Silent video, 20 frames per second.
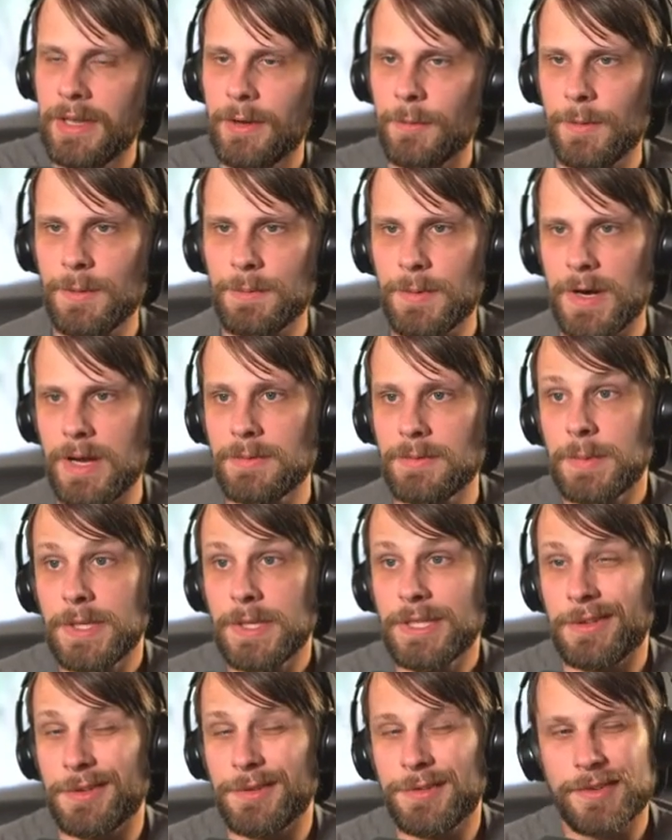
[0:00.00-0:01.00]
We probably
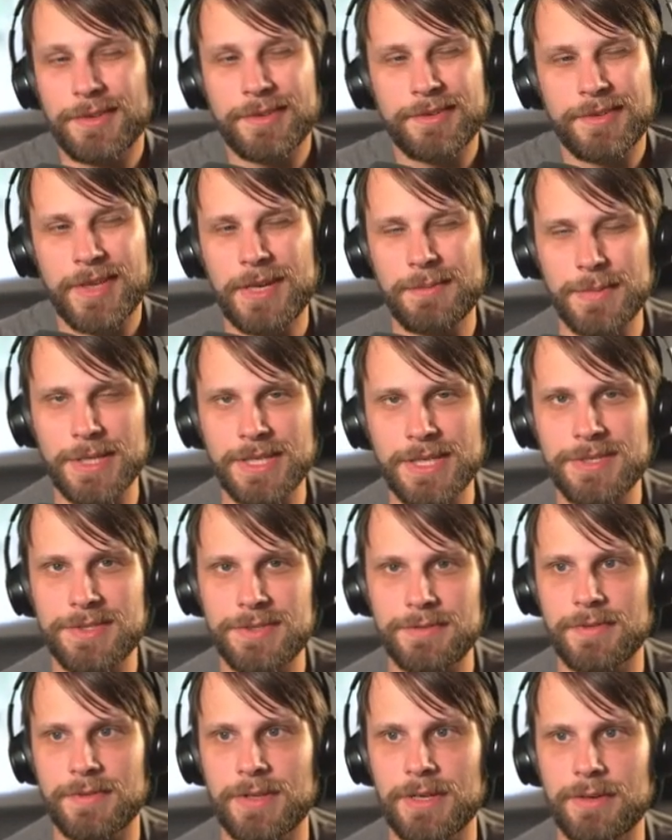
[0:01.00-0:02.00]
lose this game because
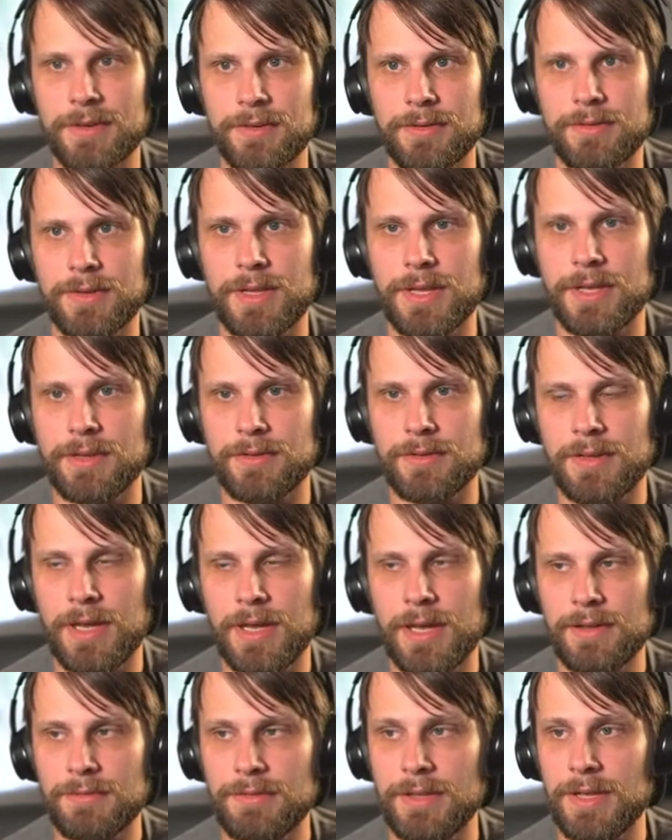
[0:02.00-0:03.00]
of their, like,
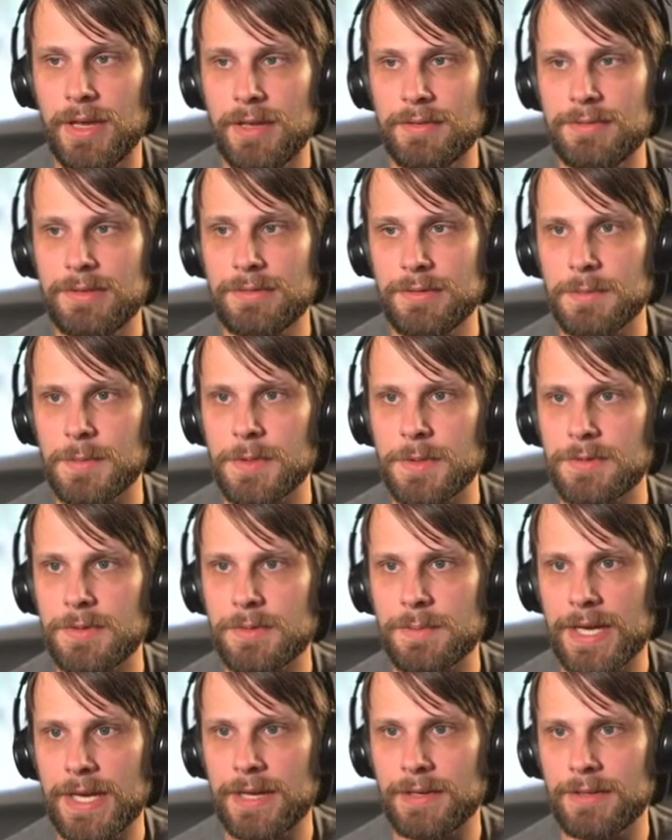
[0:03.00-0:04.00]
heavy, heavy removal
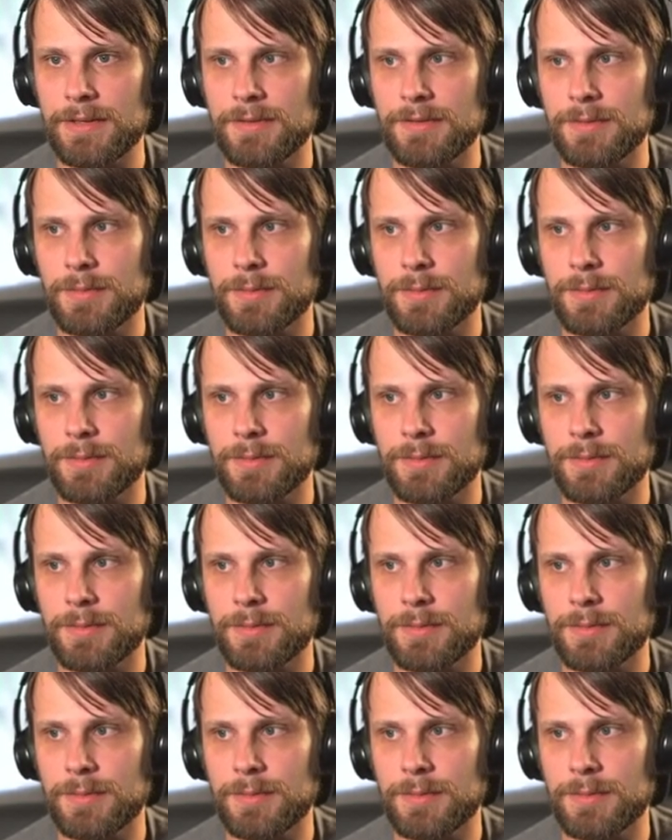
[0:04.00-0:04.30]
package,